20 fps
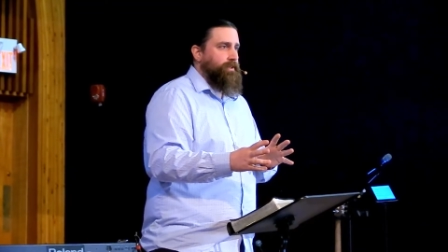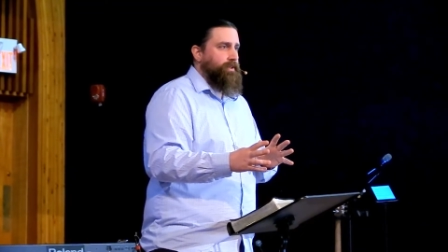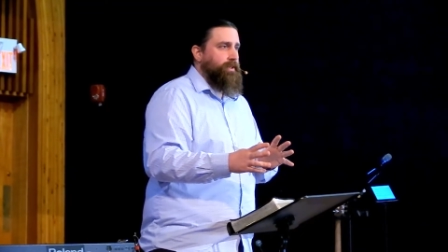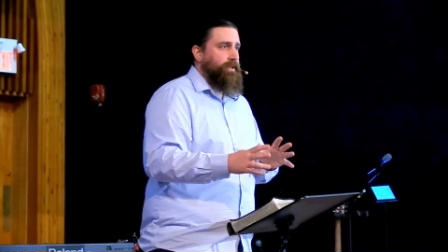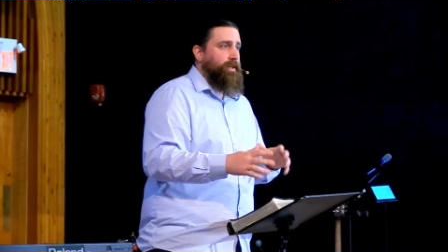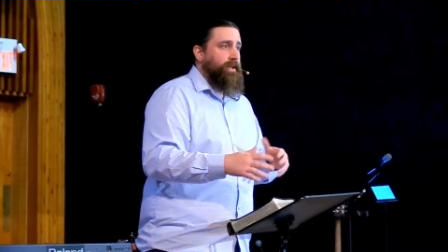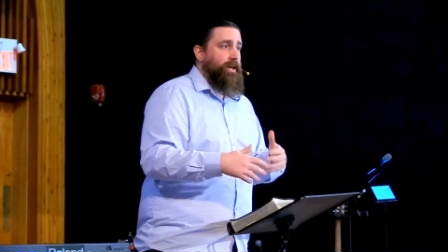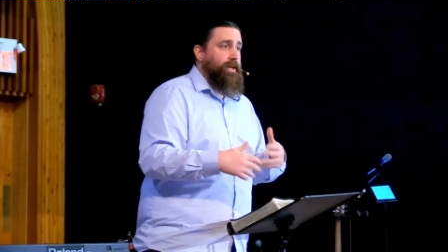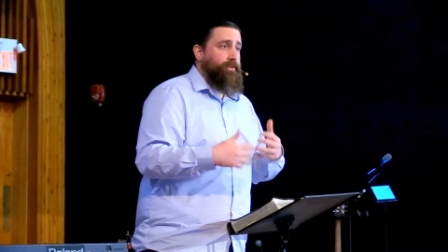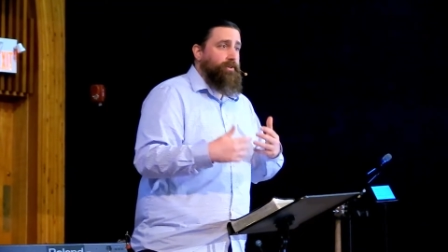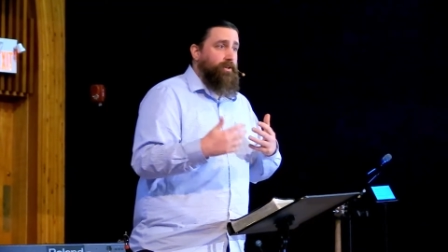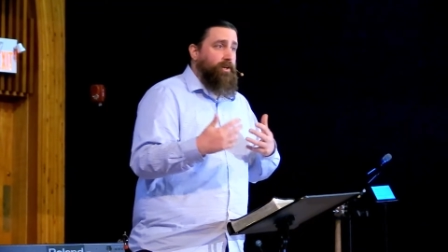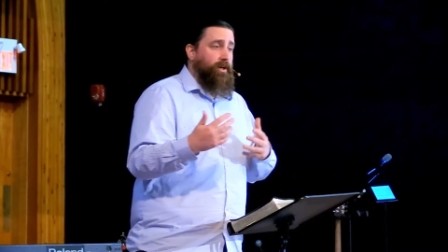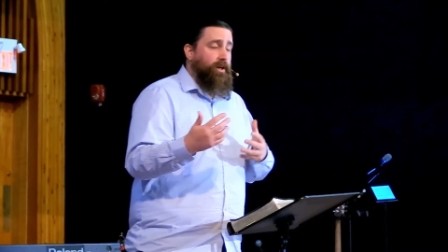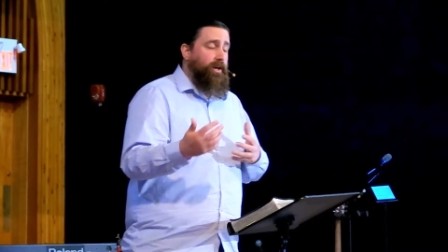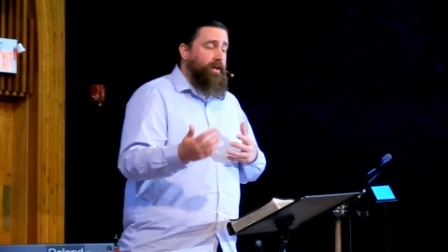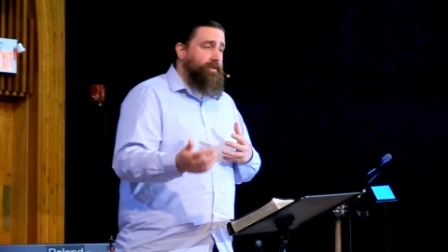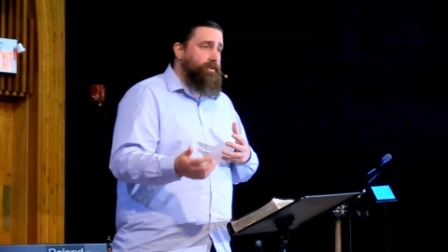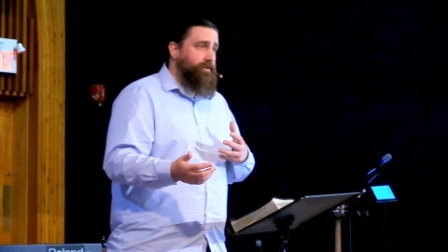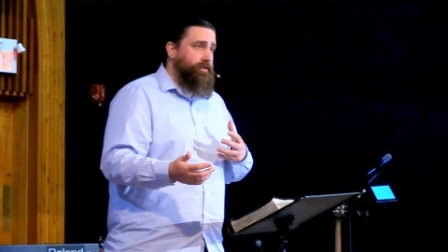And there are
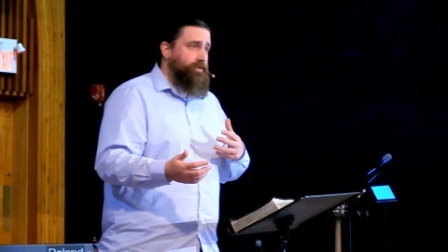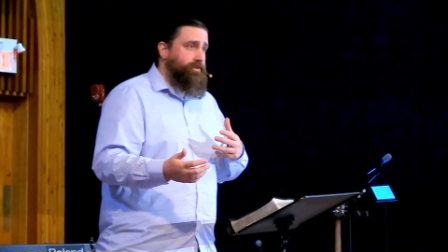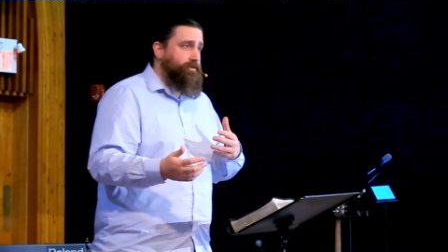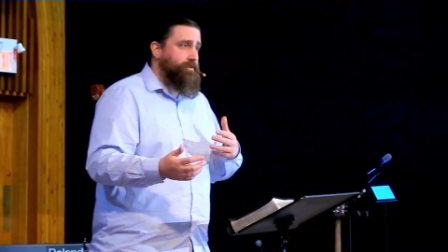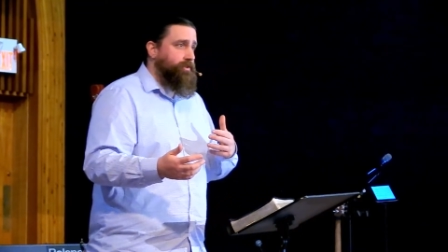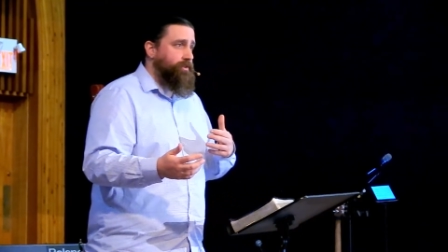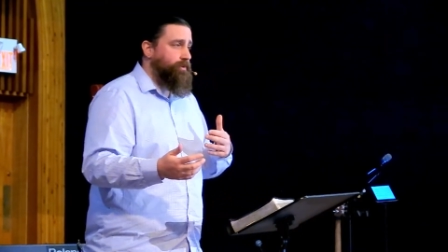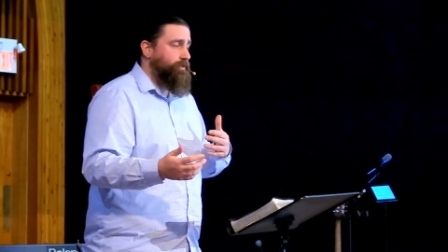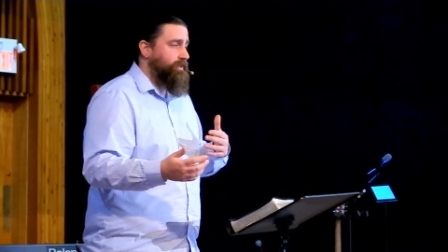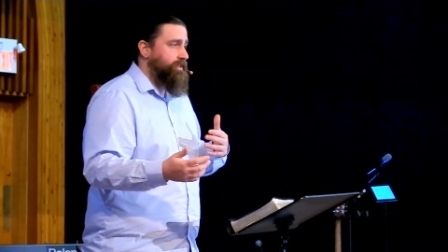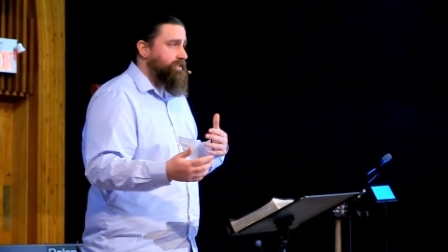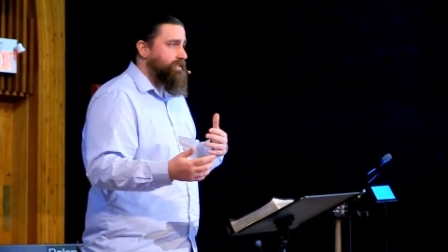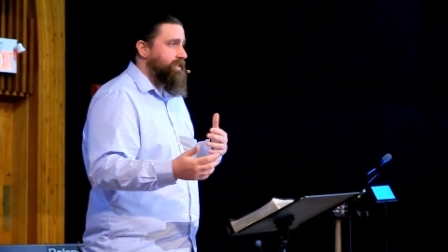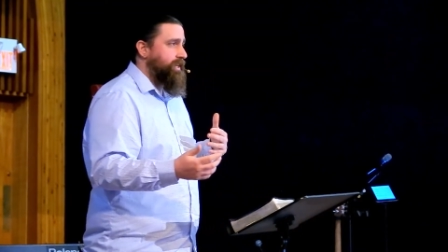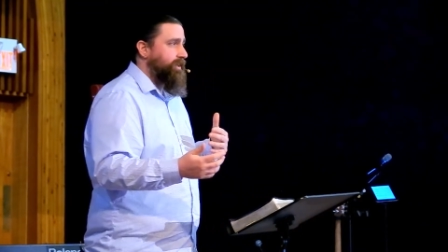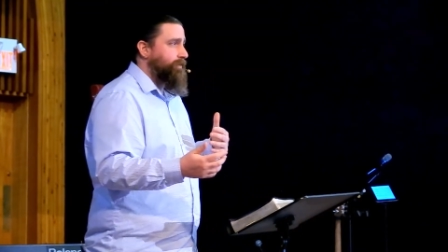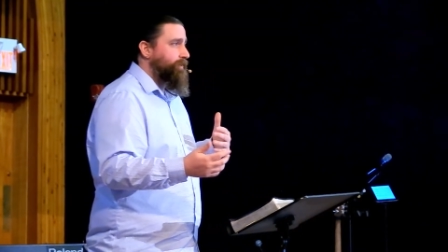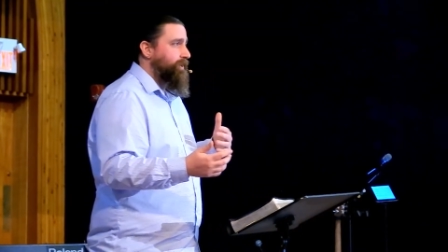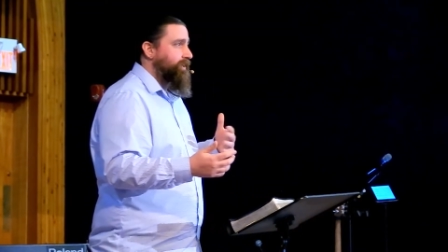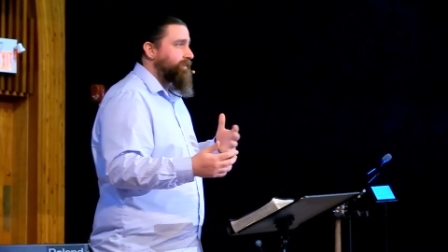others who would
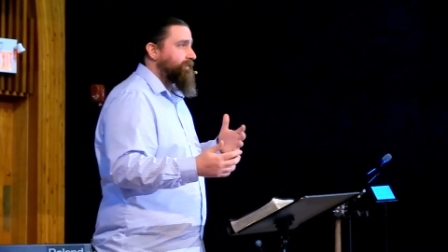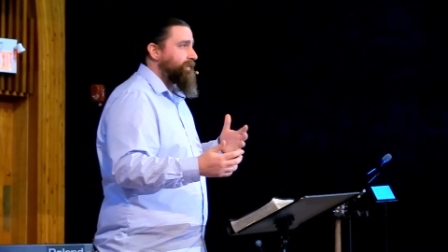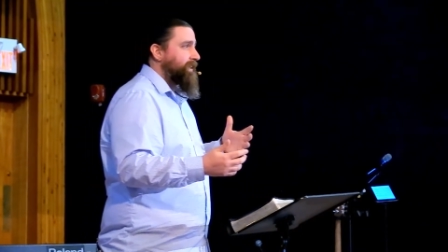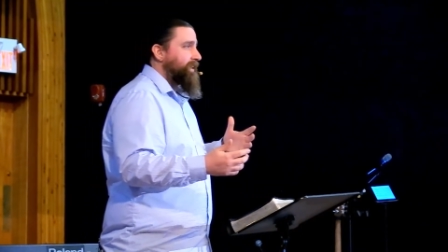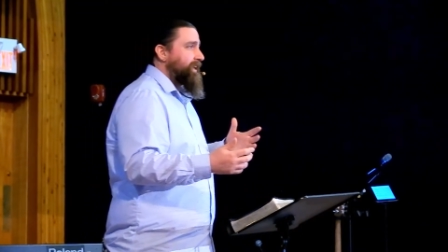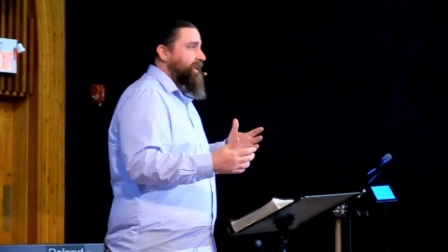say, well,